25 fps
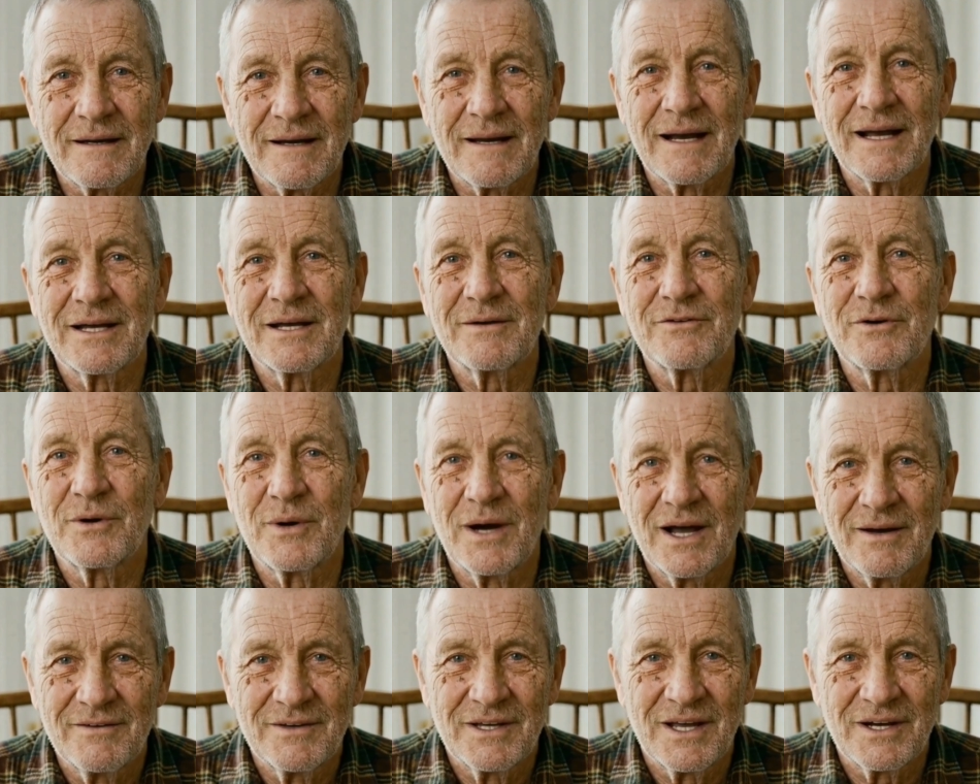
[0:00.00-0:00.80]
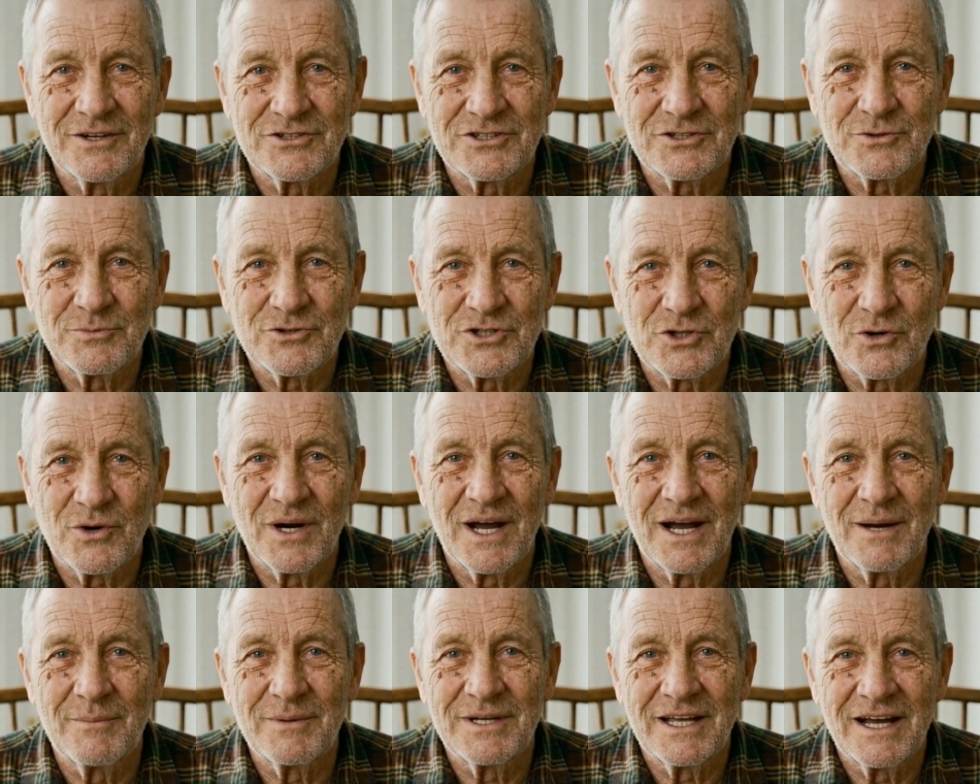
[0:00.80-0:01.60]
And if you have not
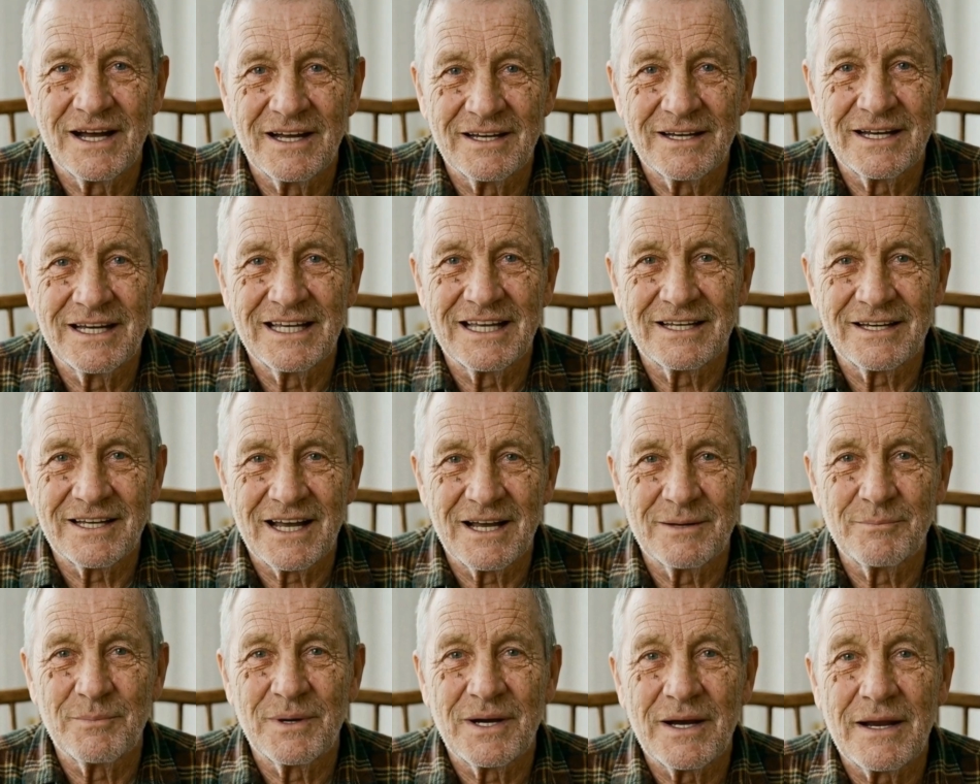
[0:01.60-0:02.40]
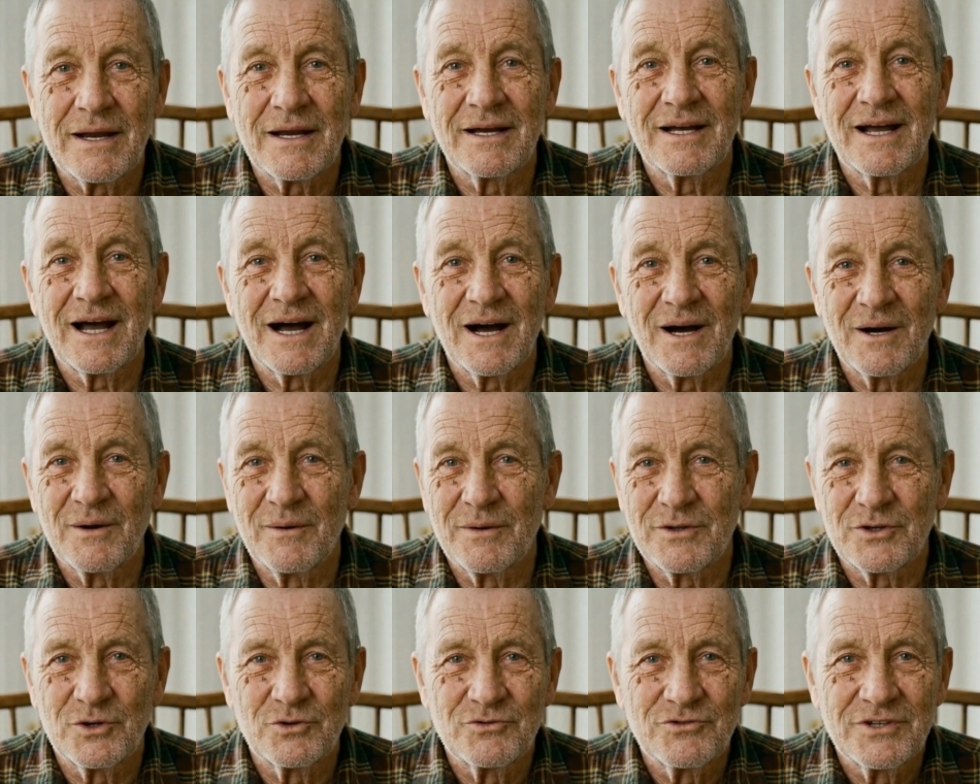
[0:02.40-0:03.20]
subscribed yet, hit that button now.
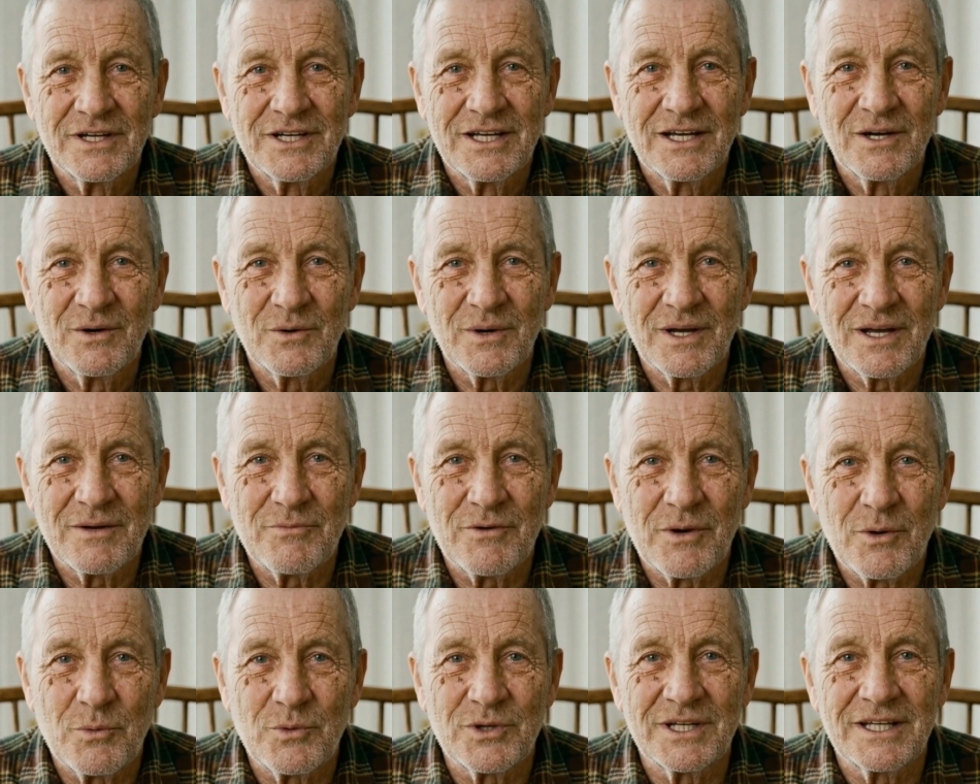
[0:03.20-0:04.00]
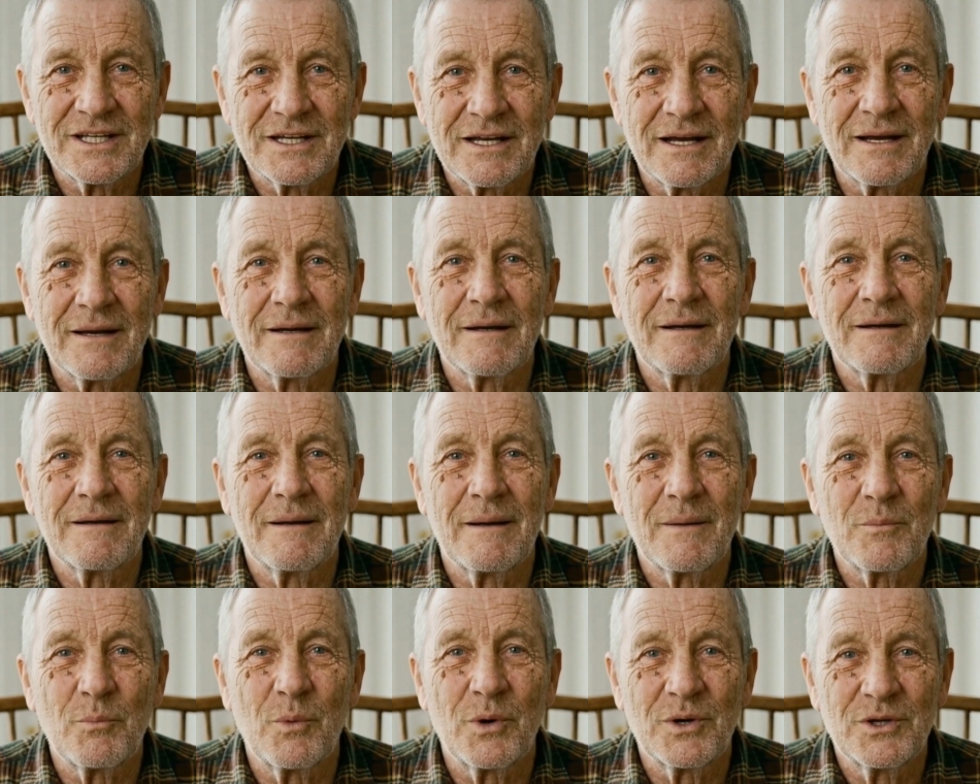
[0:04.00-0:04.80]
New video every week.
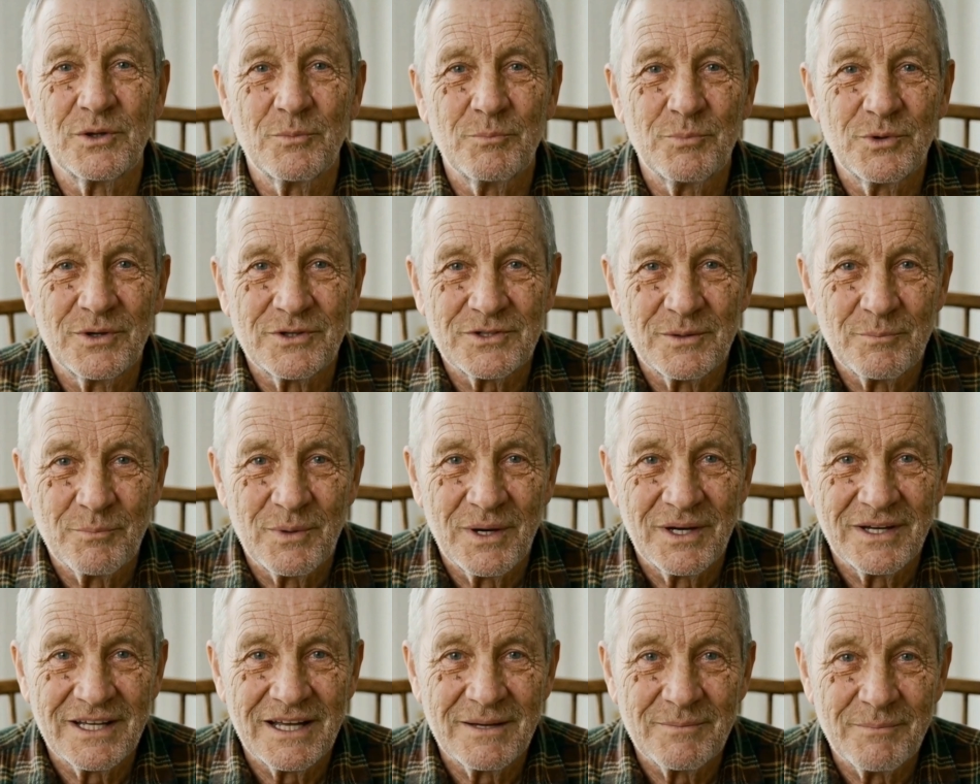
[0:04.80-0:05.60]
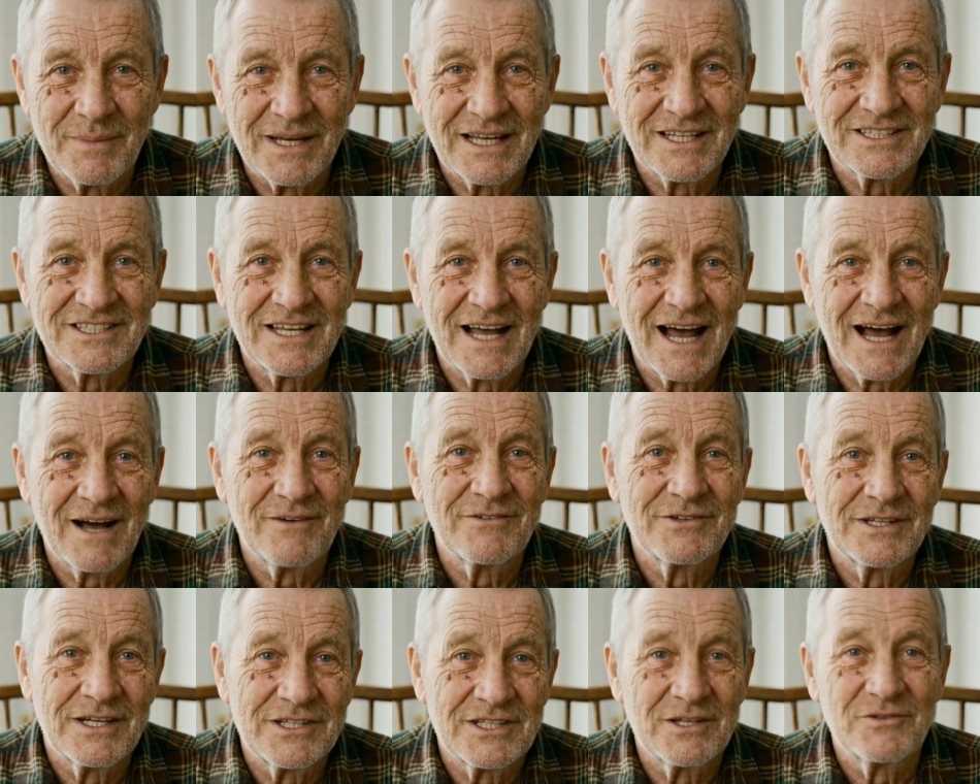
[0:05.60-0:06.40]
Where you put the bucket makes
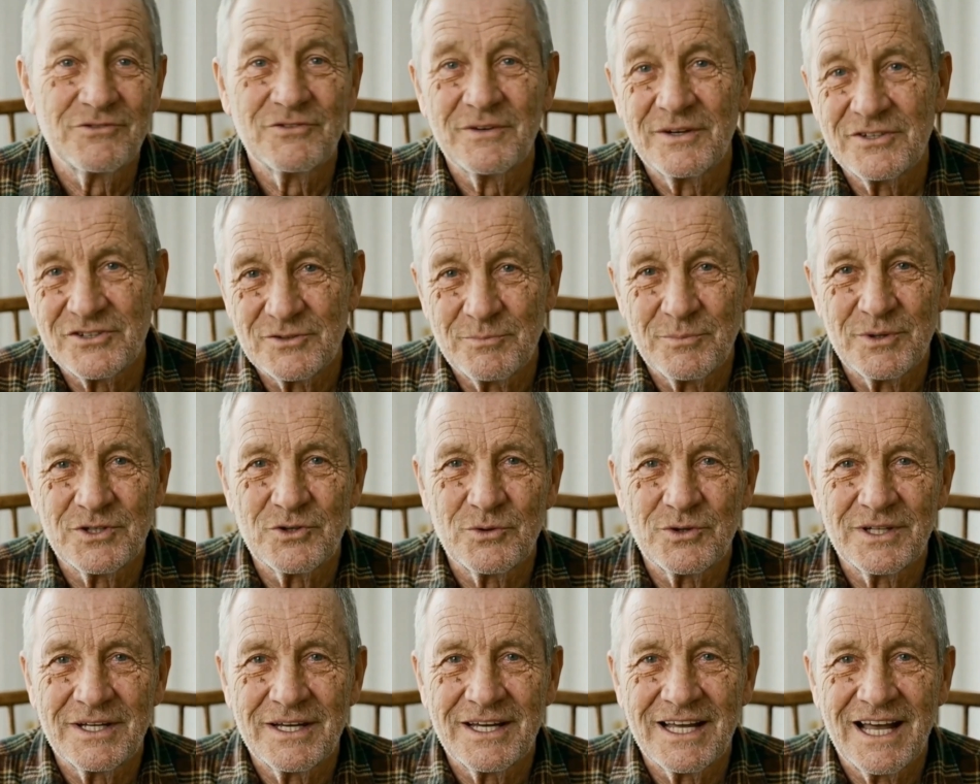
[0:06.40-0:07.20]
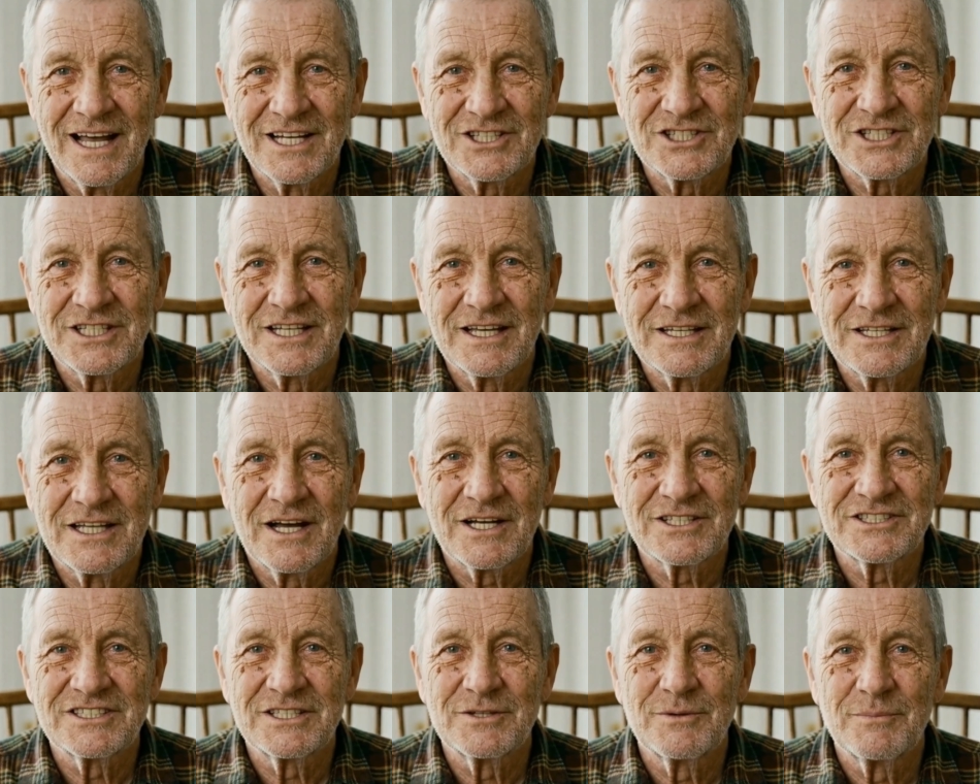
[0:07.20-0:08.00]
half the difference between catching a
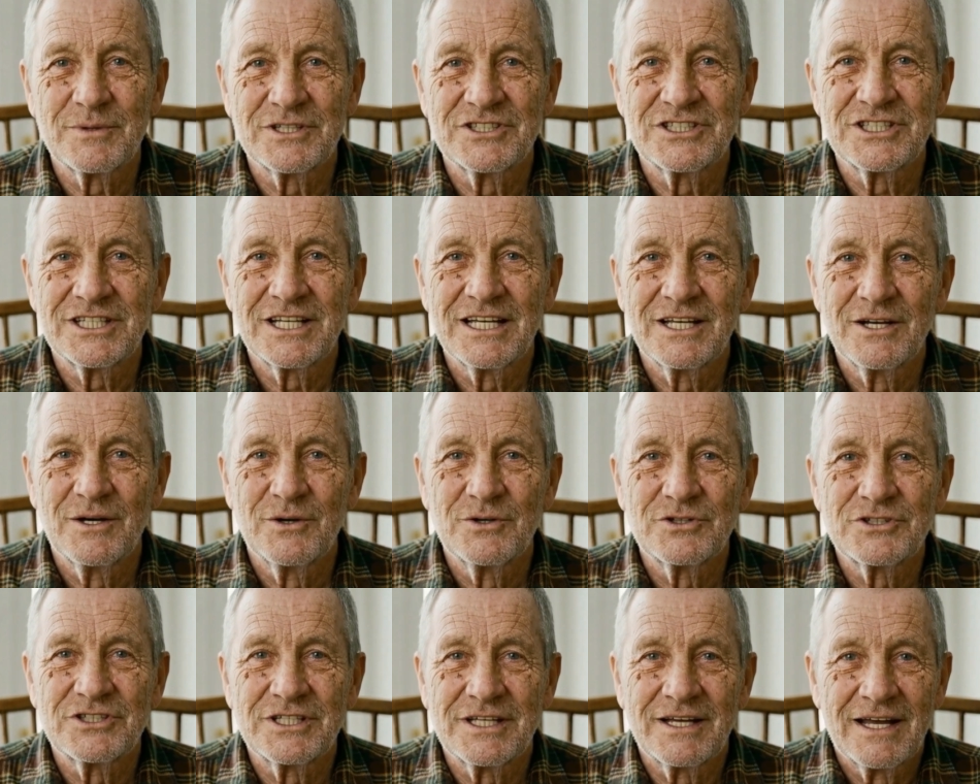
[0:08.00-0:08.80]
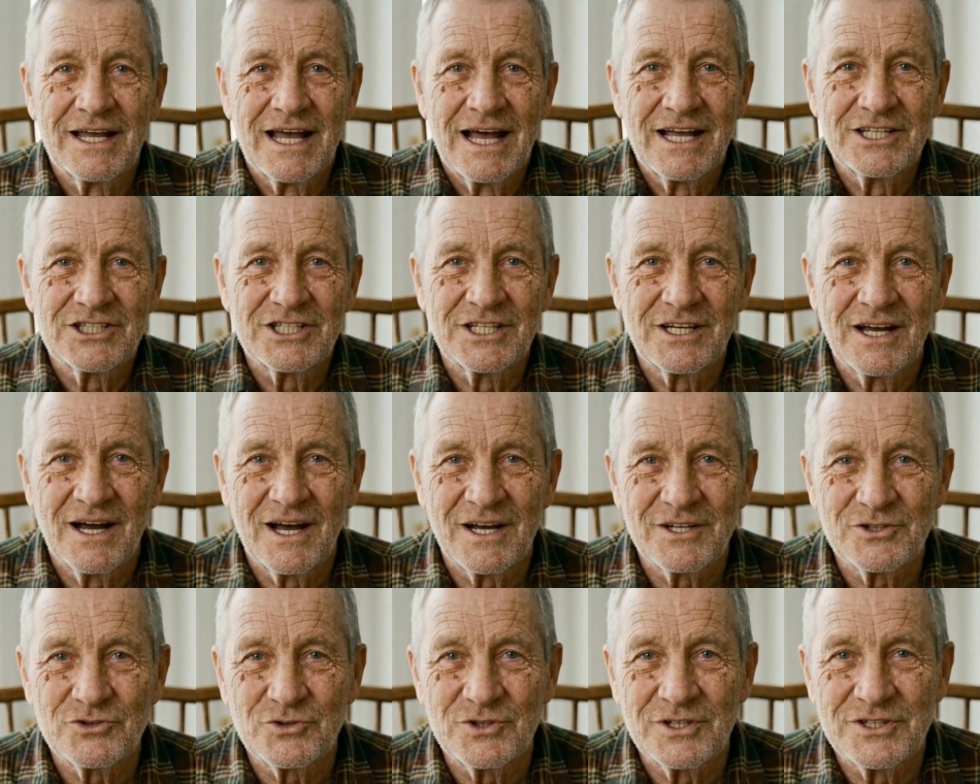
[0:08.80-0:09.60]
dozen mosquitoes and catching
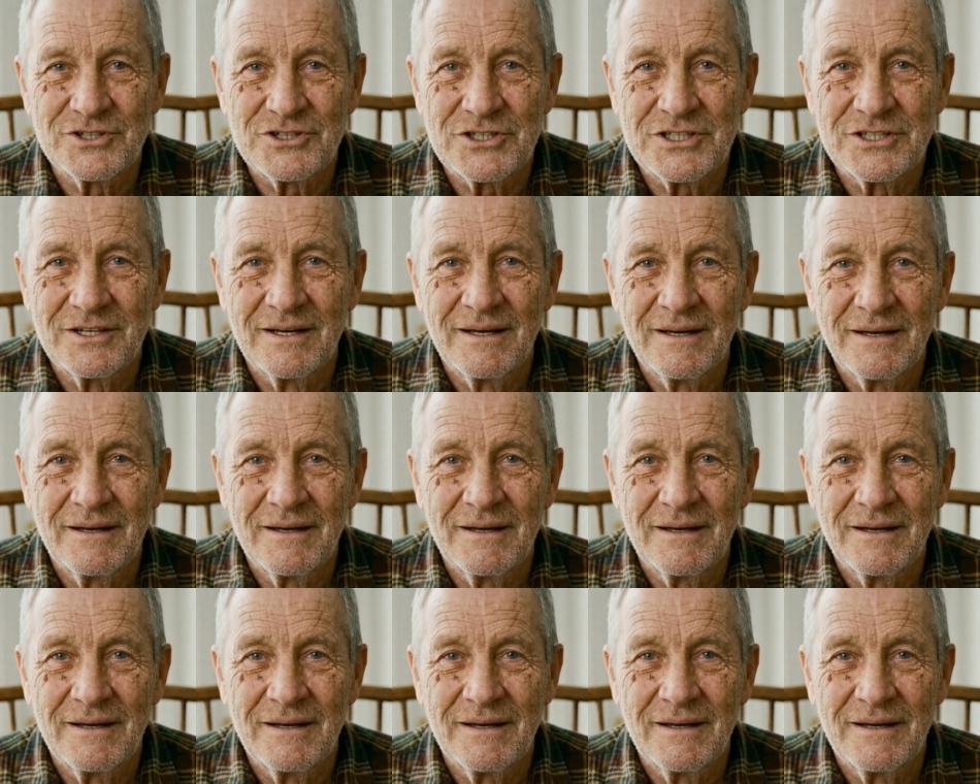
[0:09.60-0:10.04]
hundreds.